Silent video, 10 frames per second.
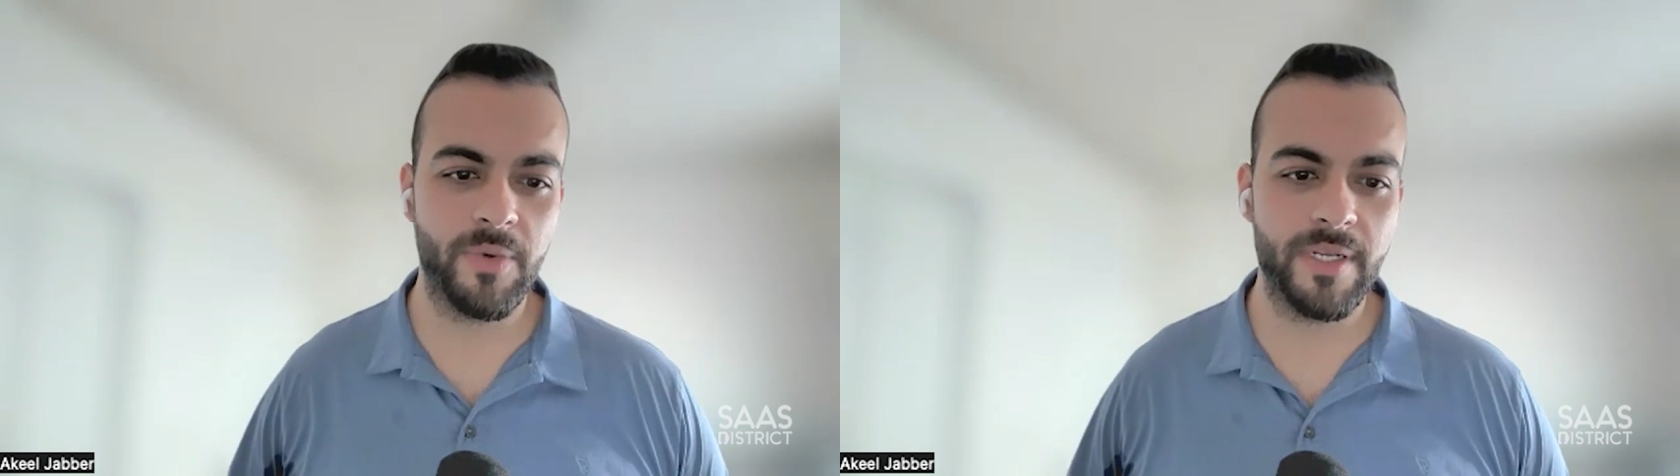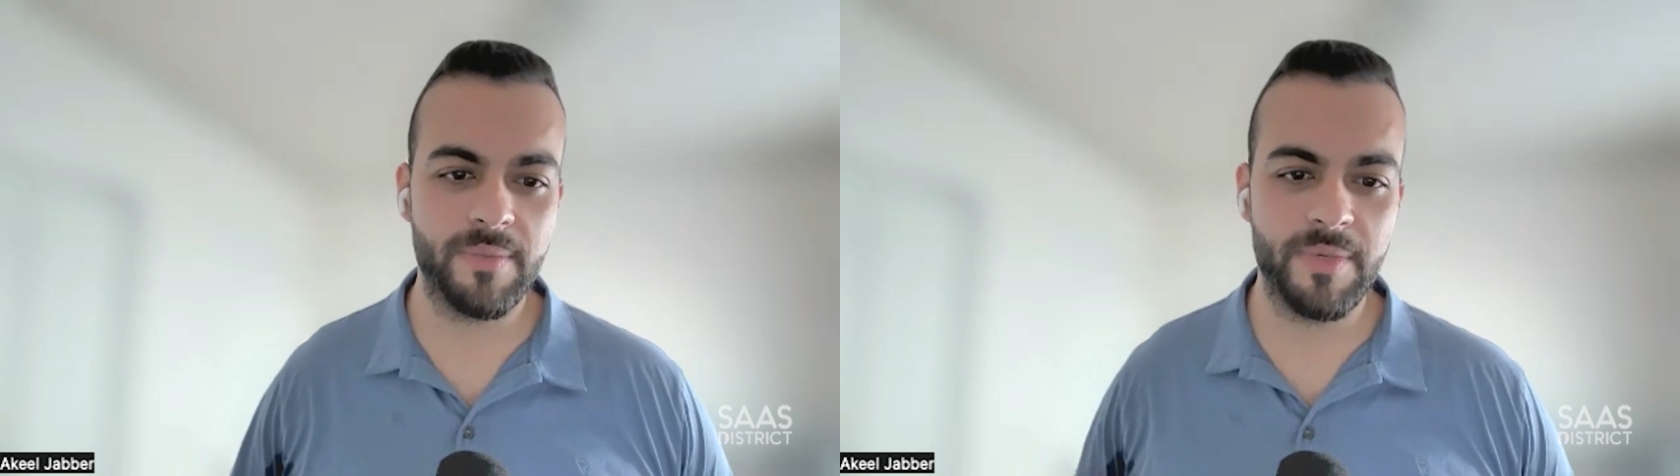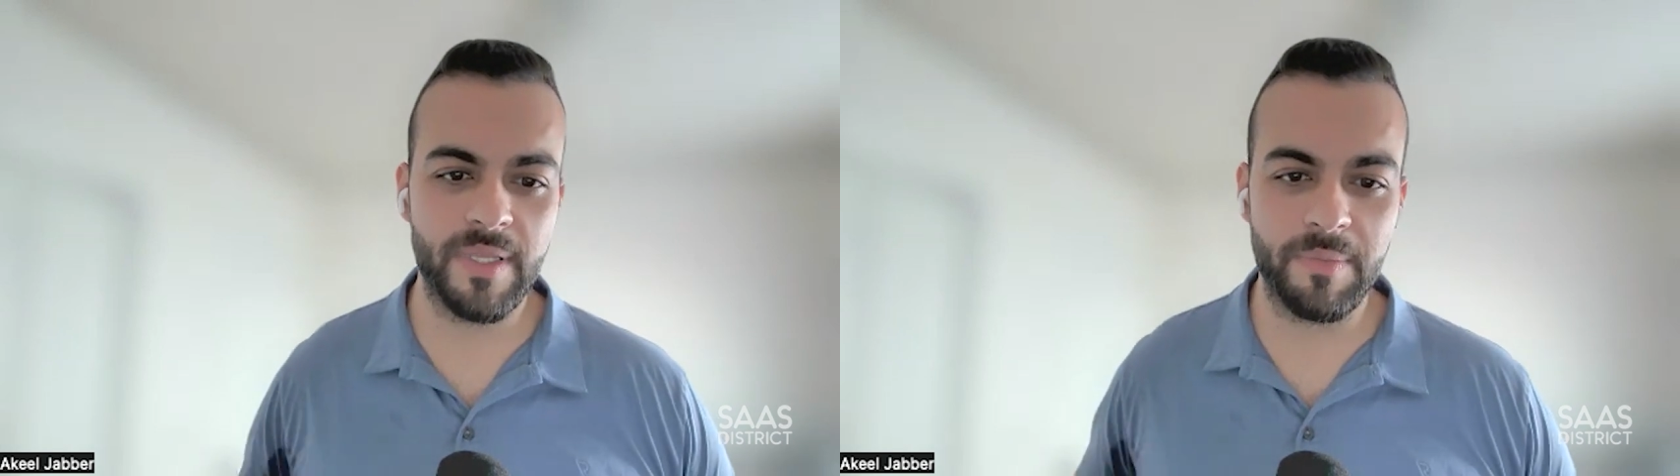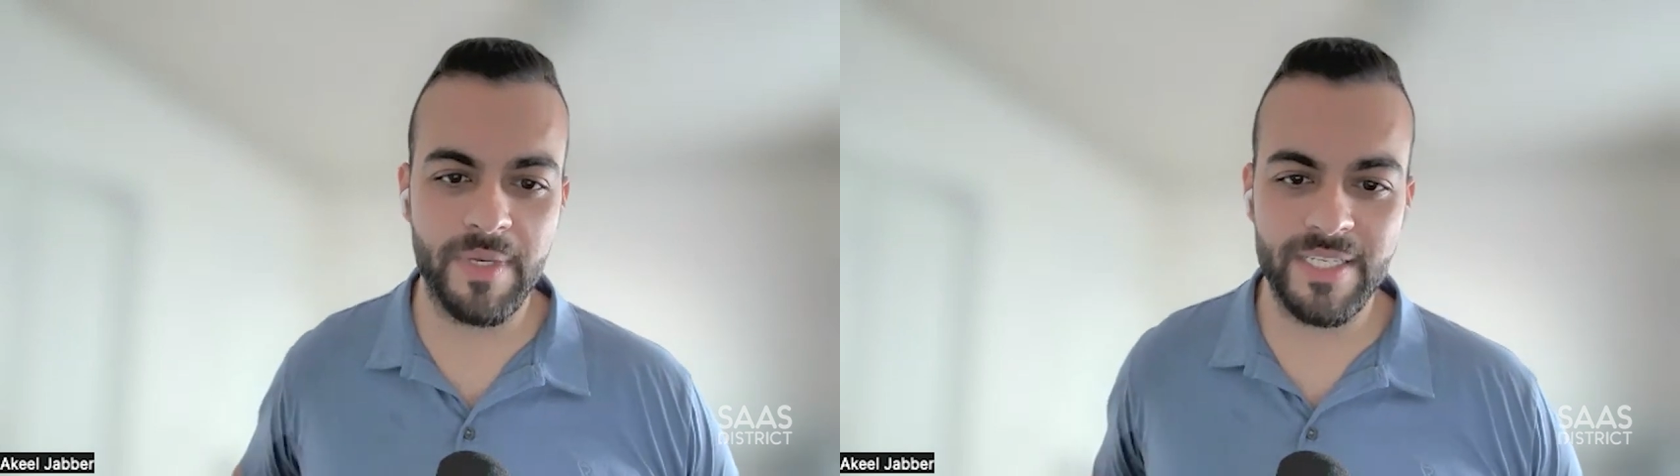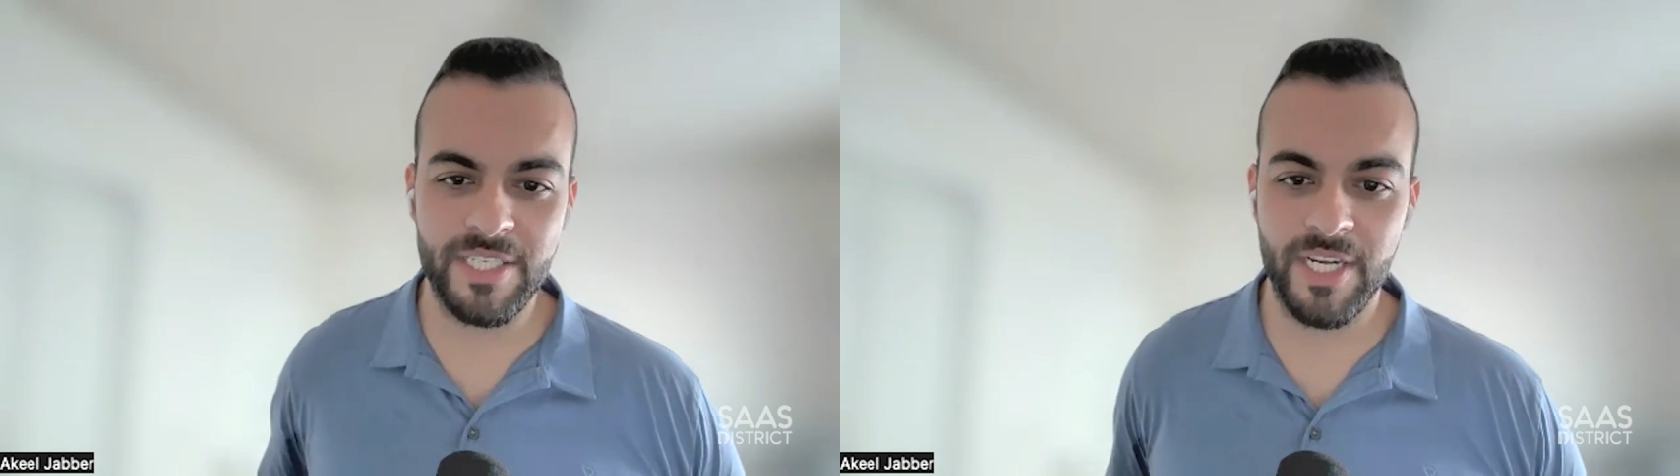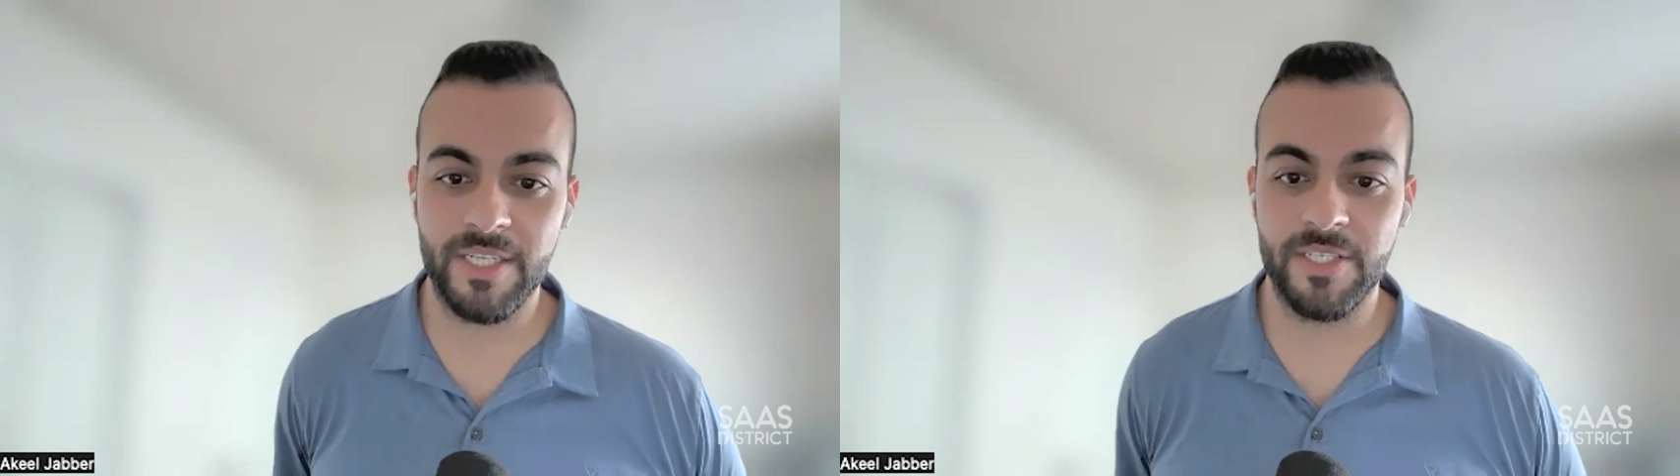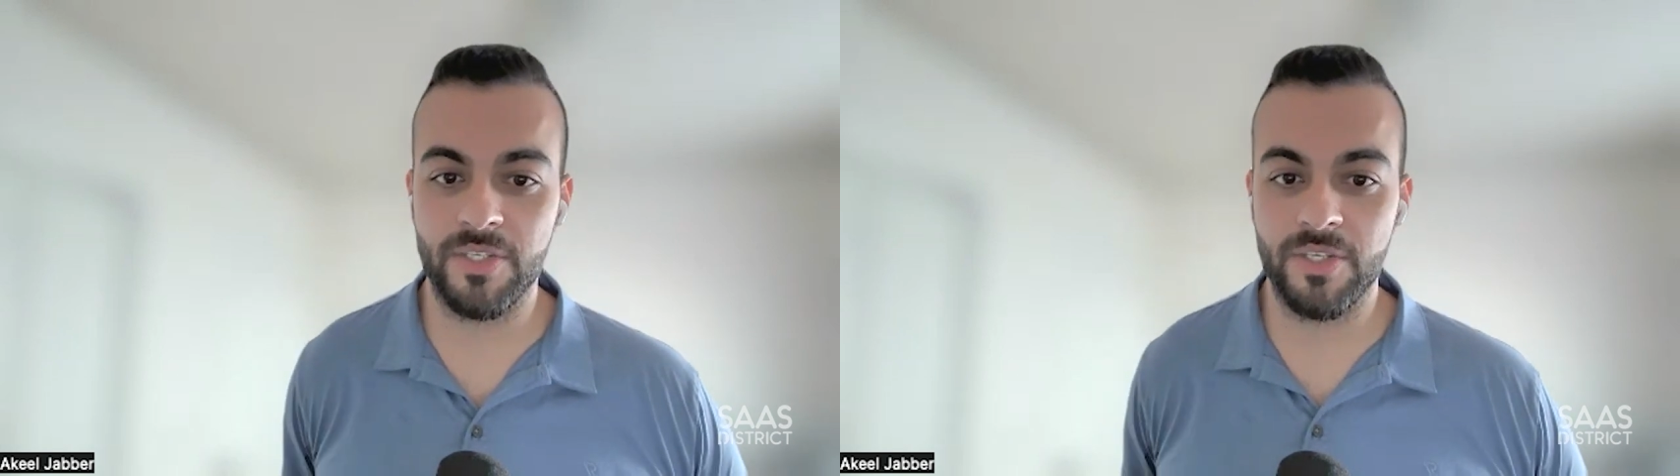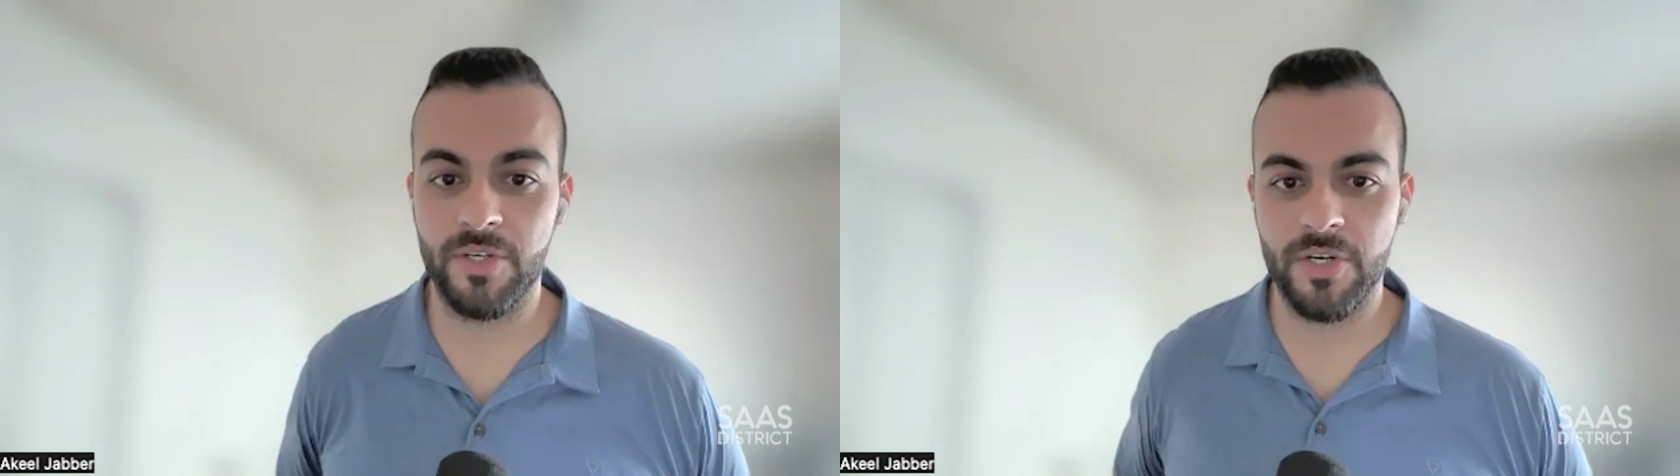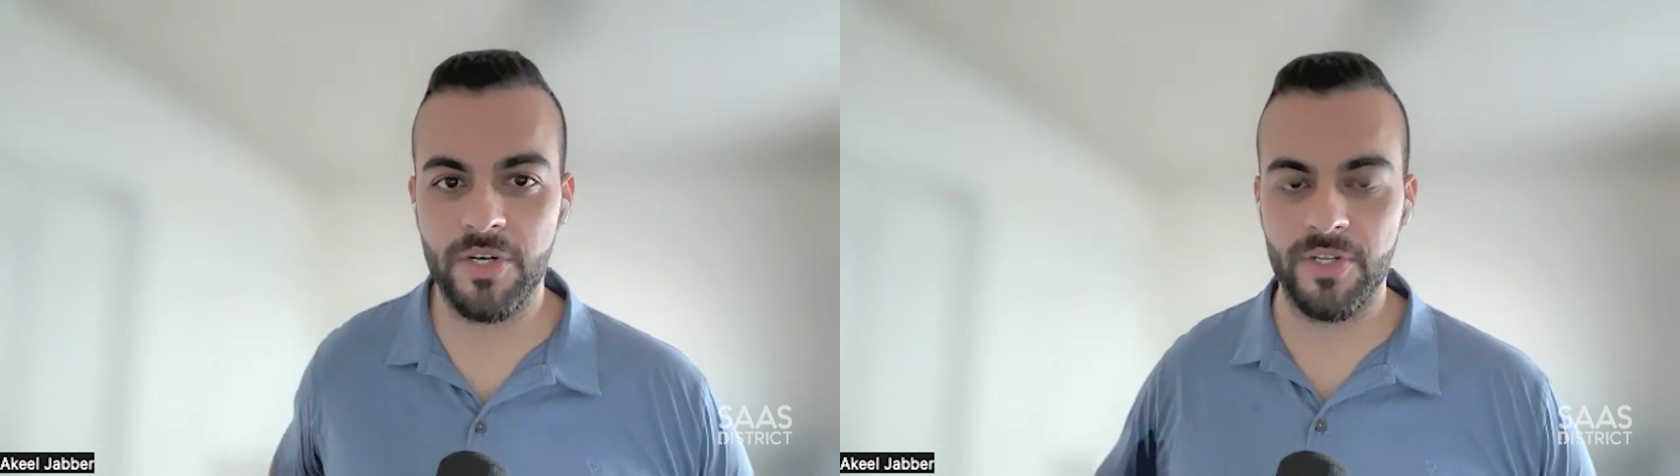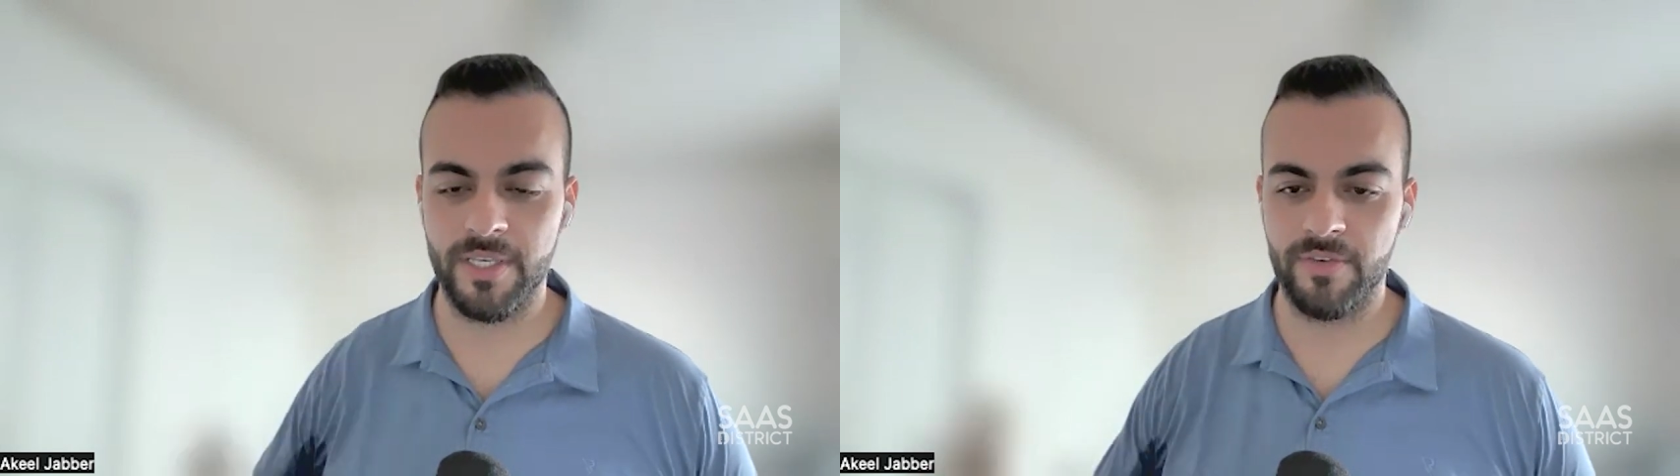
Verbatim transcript: what are some of the biggest challenges you're currently